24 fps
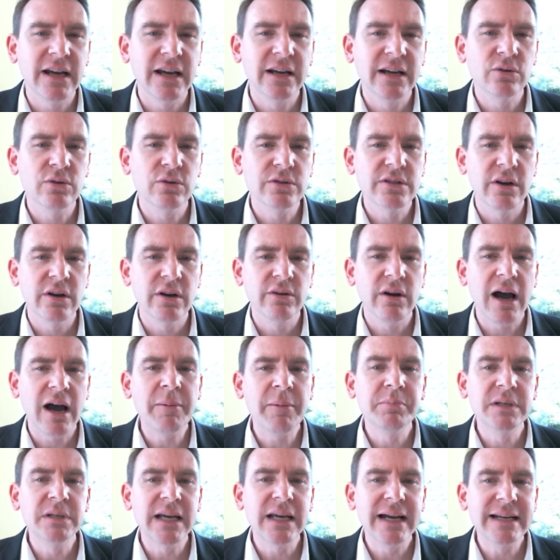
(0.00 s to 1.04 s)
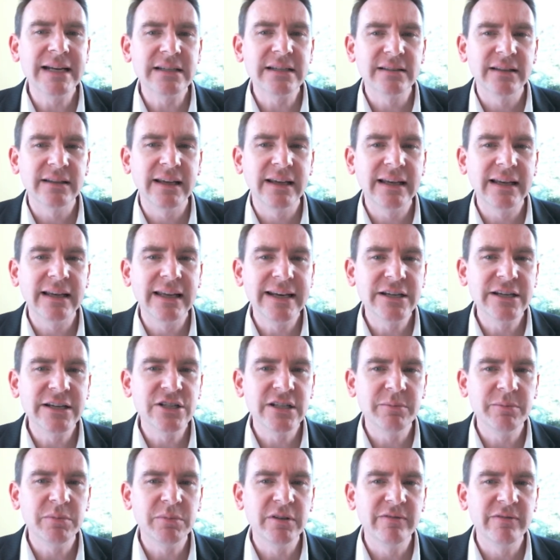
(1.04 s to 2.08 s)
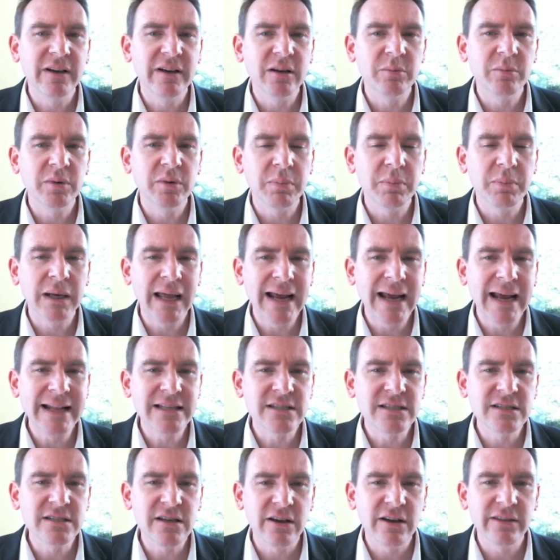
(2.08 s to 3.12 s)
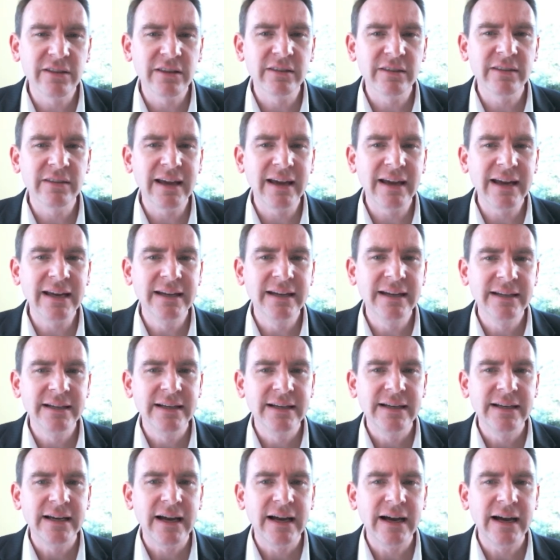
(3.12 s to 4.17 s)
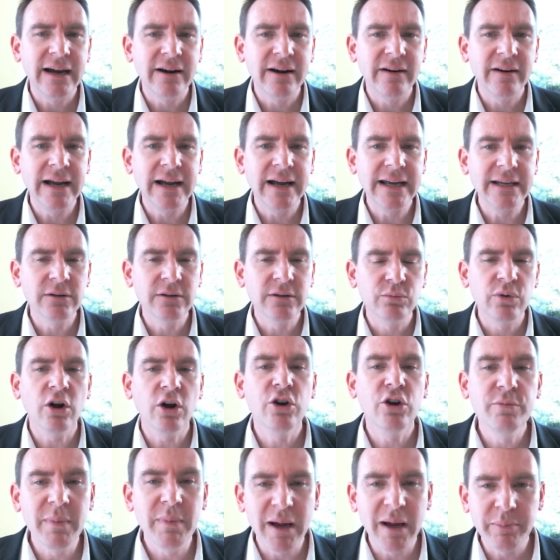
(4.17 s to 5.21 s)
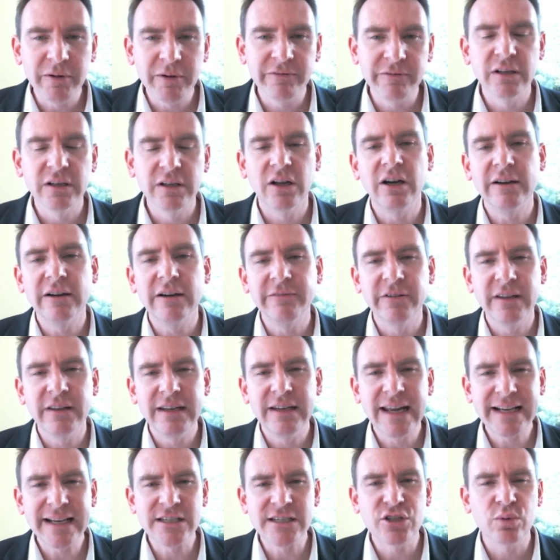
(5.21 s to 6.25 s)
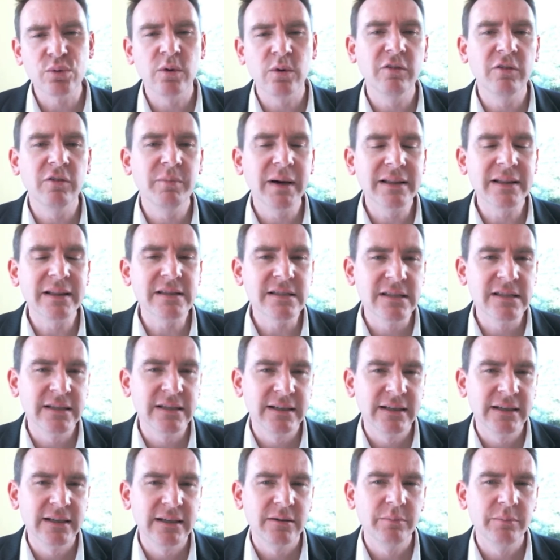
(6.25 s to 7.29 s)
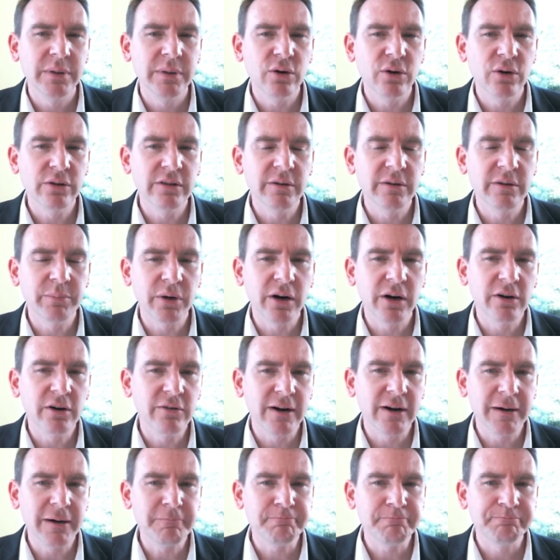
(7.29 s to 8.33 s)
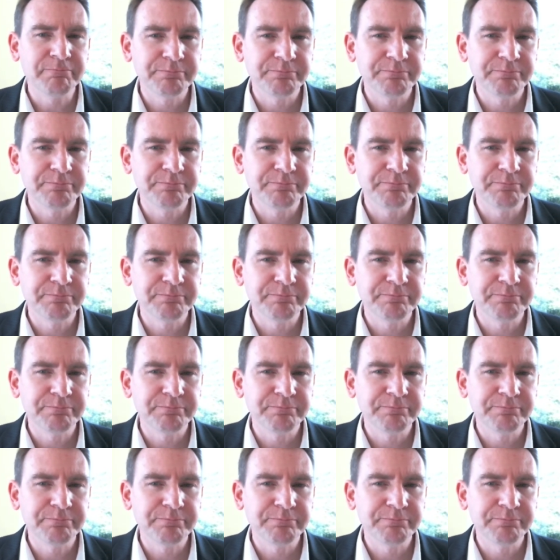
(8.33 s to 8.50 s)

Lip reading: and also update their leadership development plans so that they are a roadmap, if you like, for the next 12 months beyond the program.